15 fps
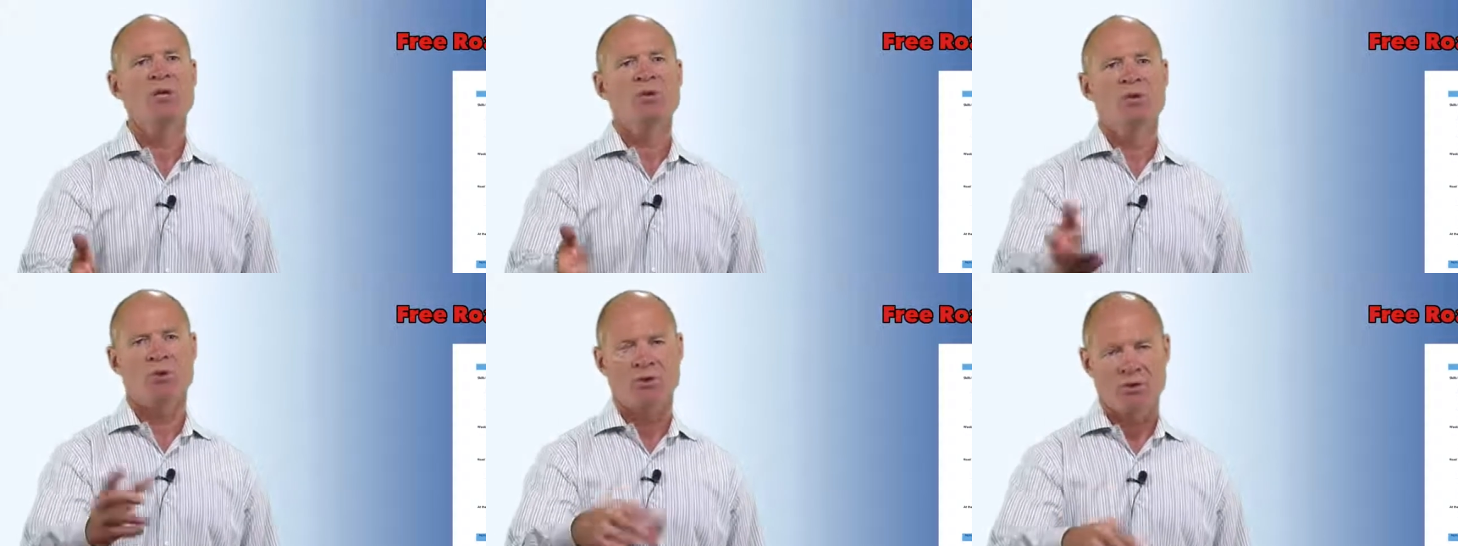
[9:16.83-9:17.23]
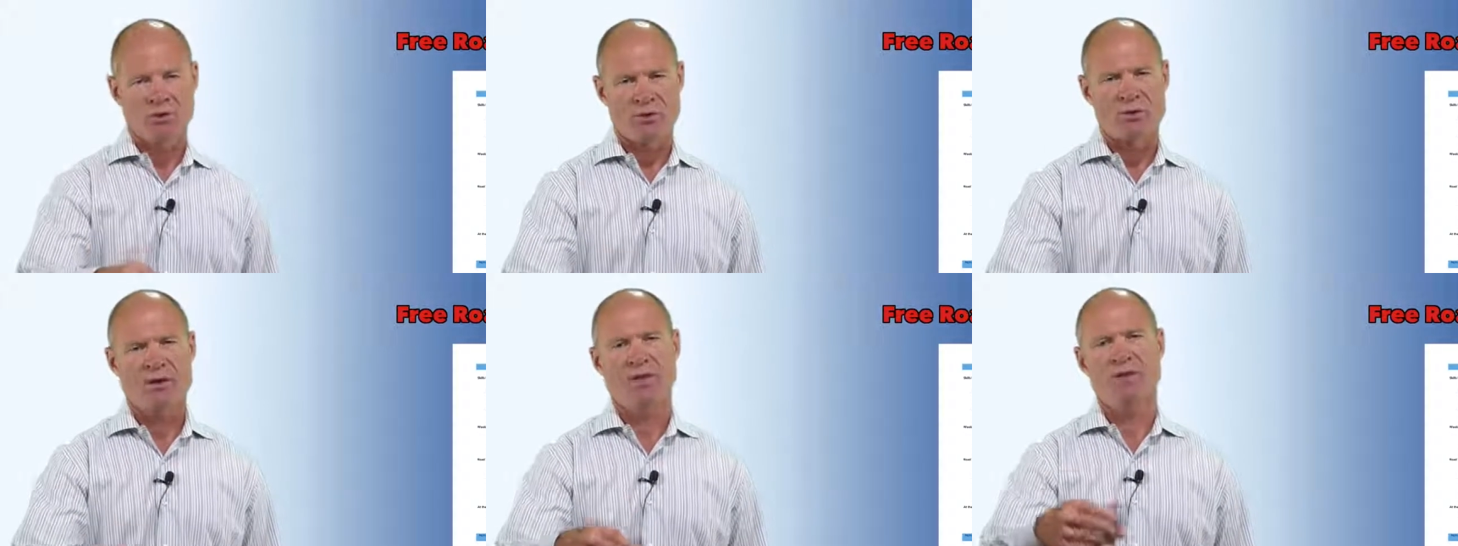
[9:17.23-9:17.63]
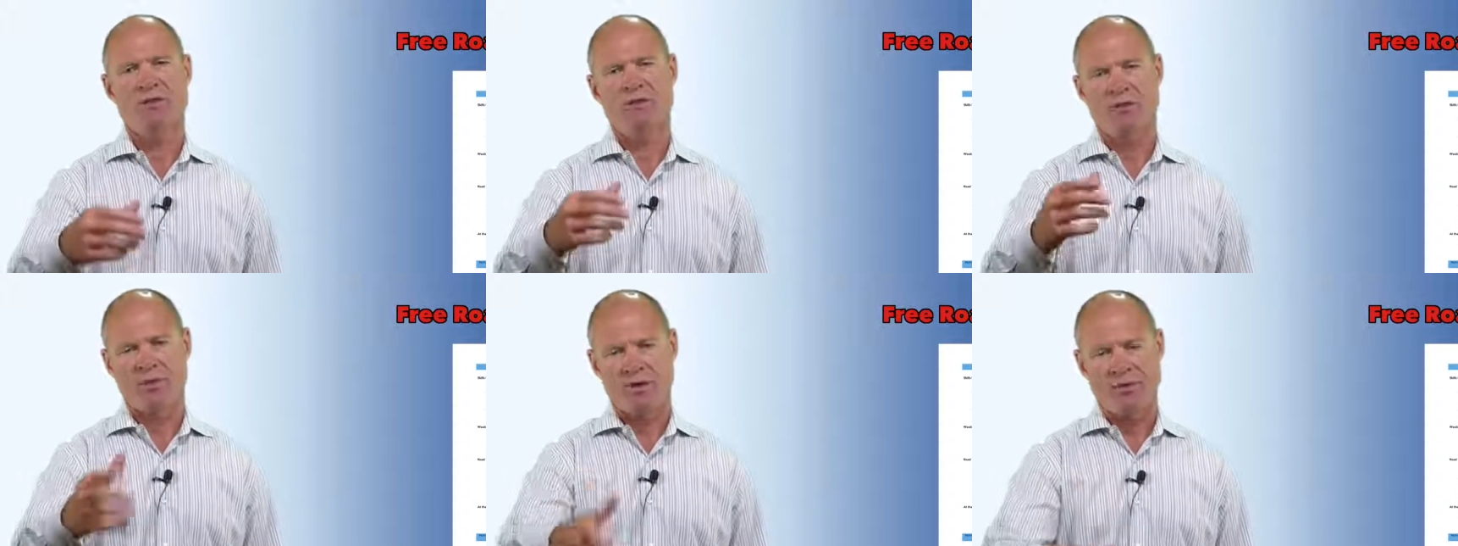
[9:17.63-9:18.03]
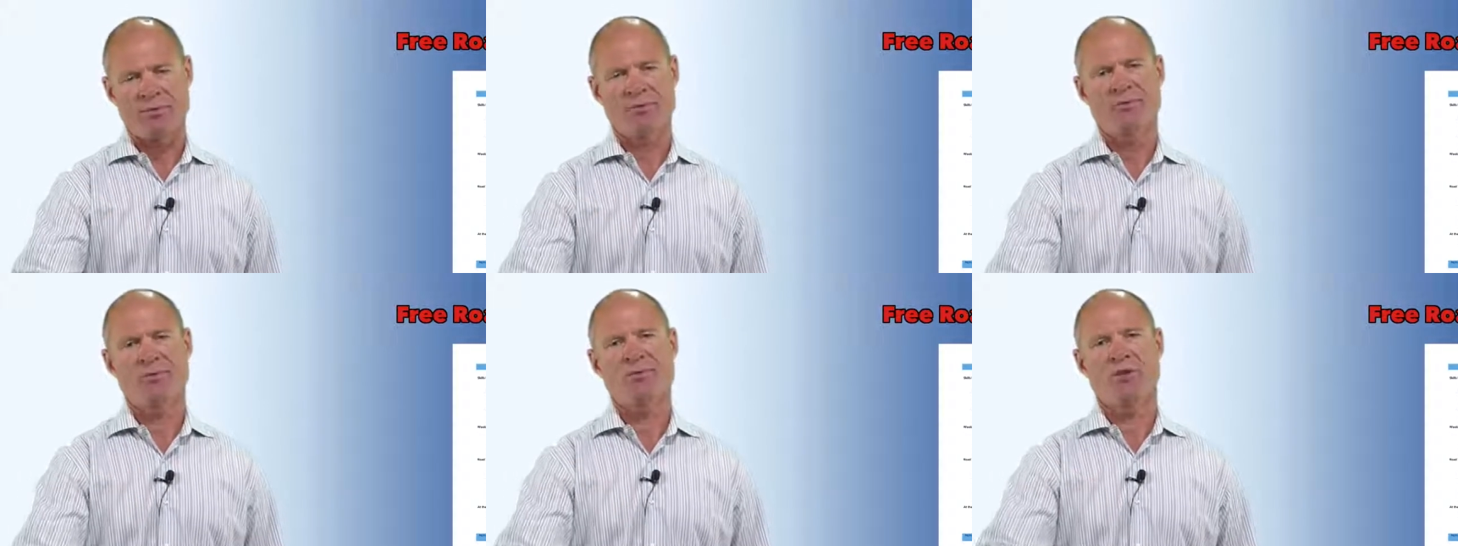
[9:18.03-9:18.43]
Shoulder trekking,
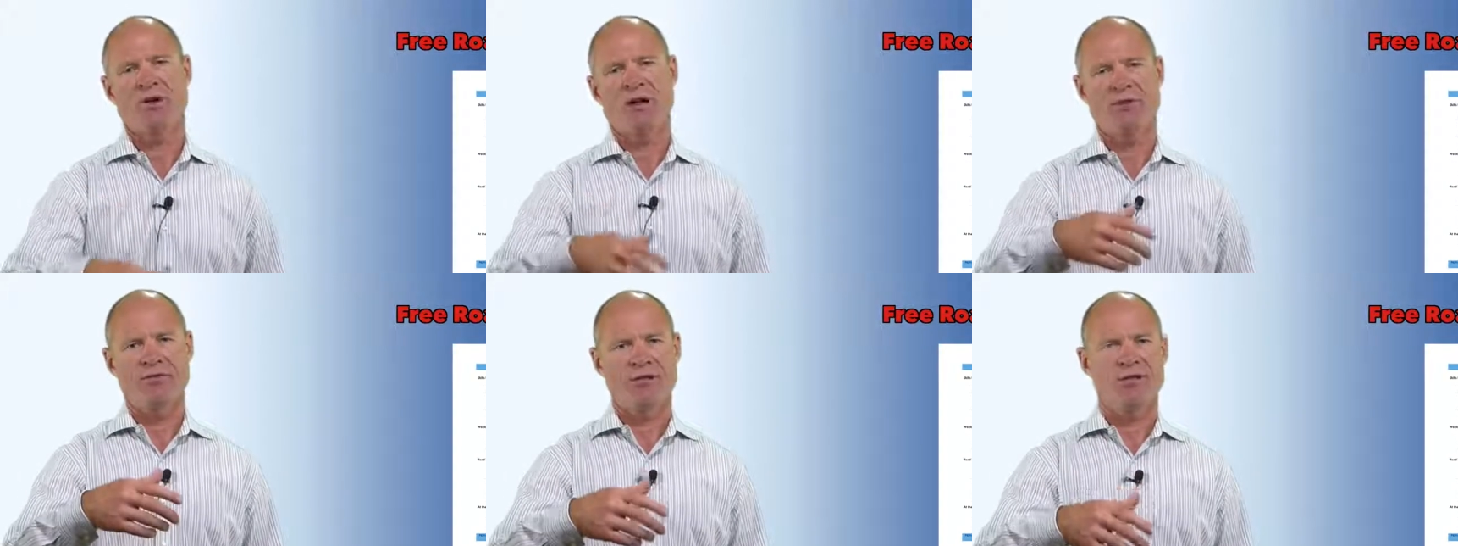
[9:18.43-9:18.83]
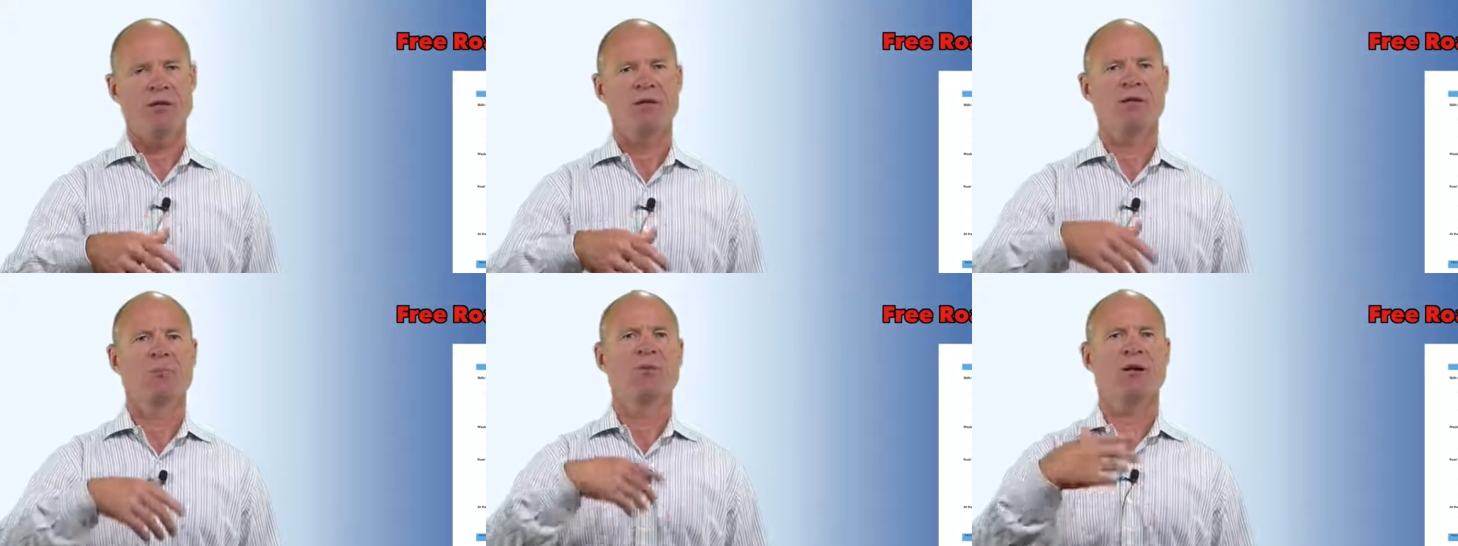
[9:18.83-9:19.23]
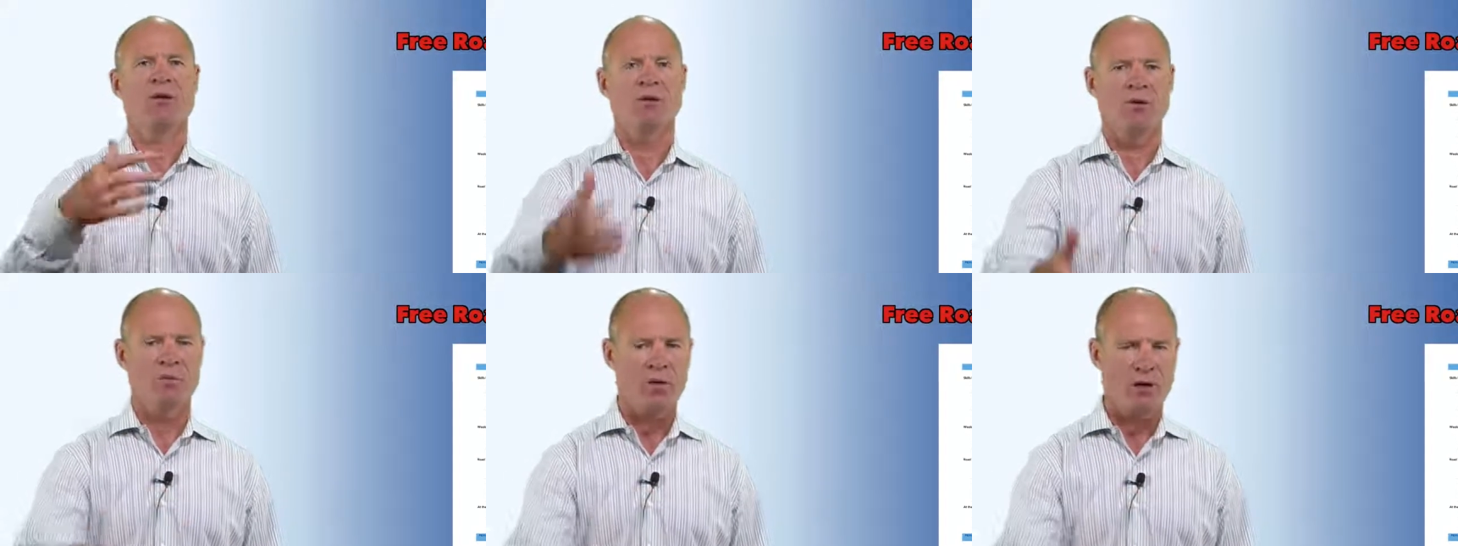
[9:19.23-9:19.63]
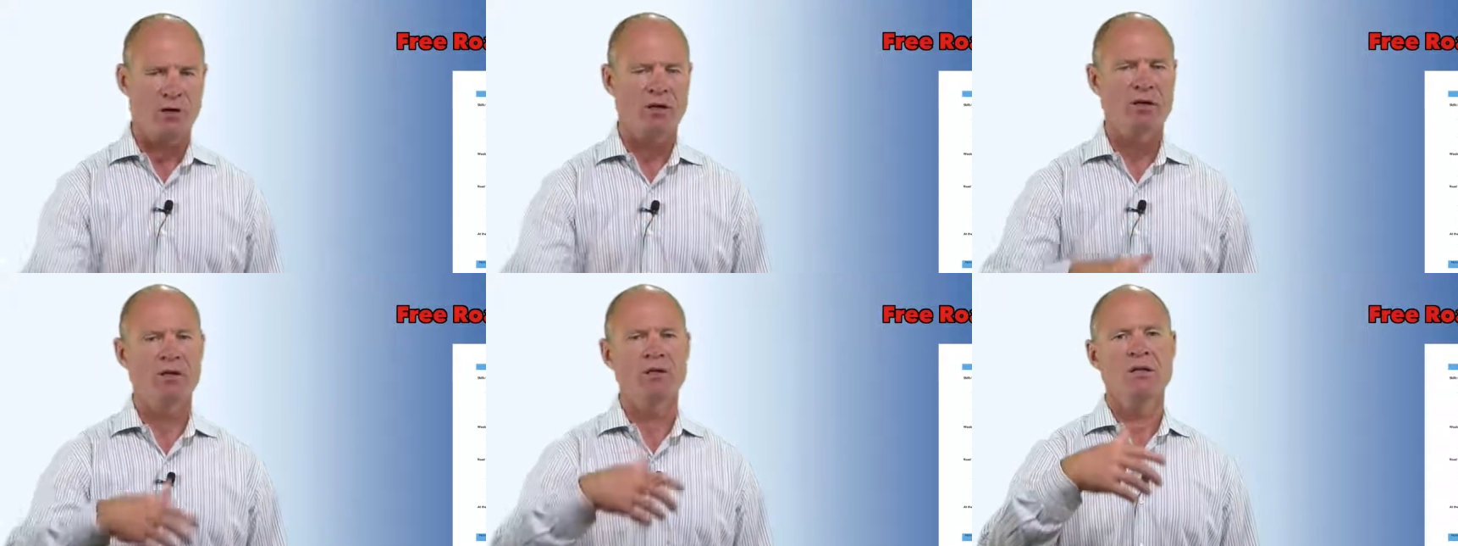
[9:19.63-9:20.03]
stopping from traffic, parallel
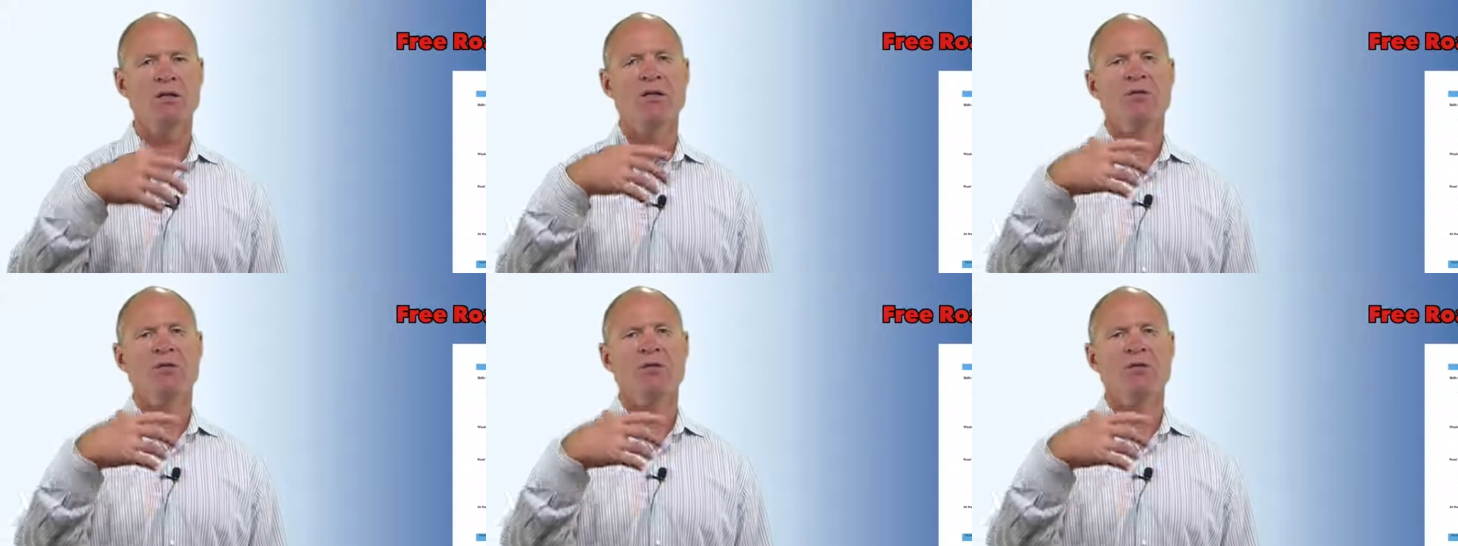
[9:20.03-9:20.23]
parking,